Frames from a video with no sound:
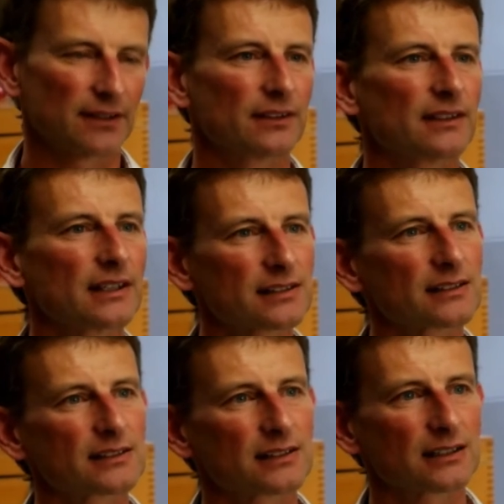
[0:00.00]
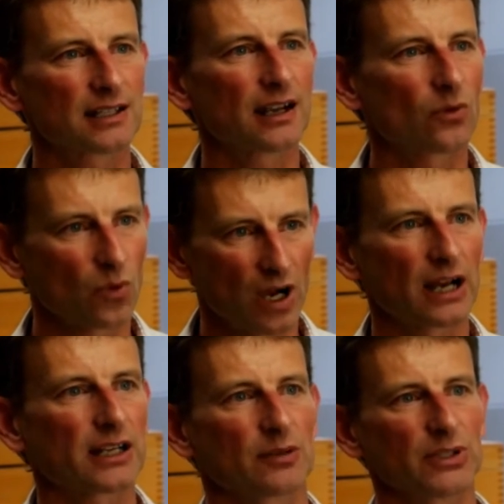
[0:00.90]
this is the terroir
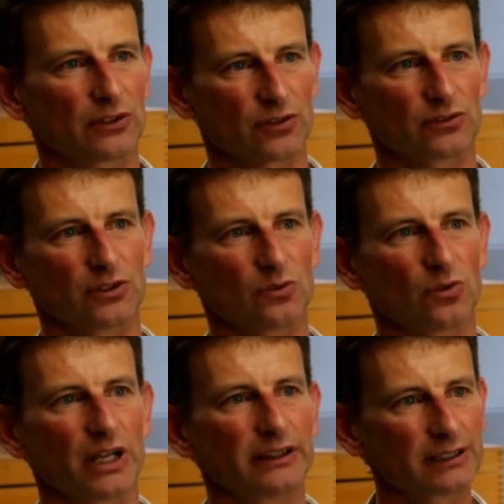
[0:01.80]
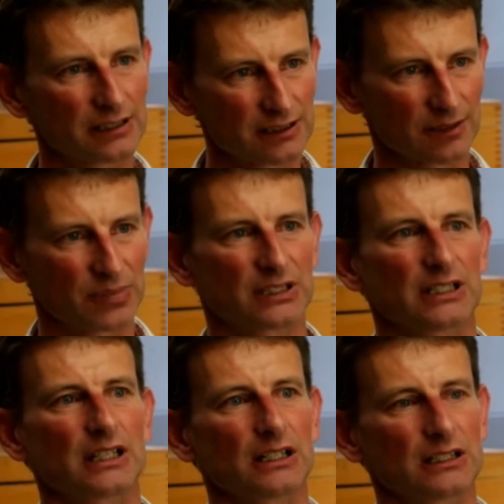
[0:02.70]
coming through in the wine. This is the
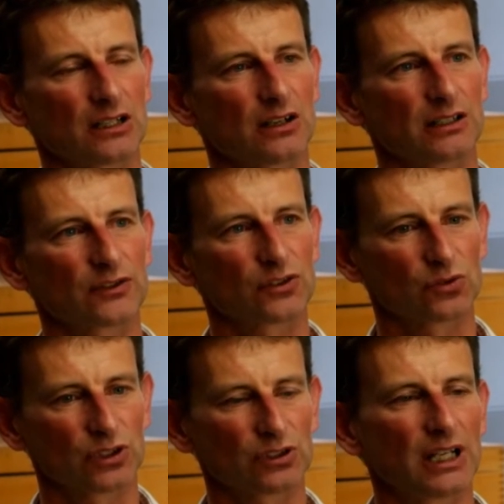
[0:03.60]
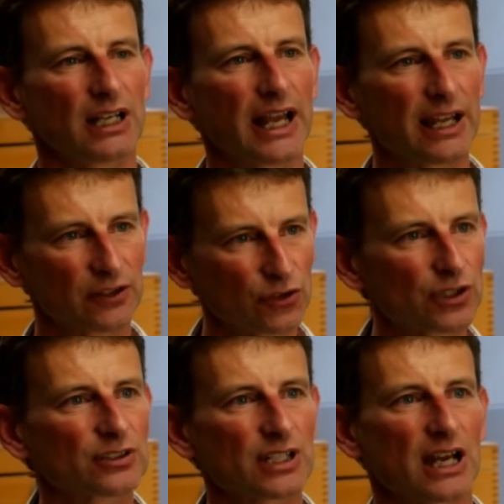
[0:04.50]
particular kind of soil, and you can
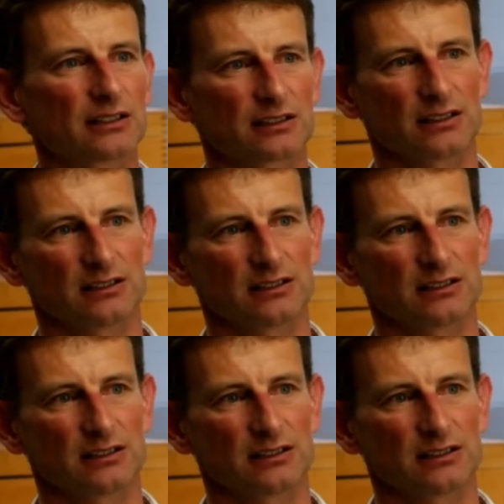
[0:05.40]
taste it.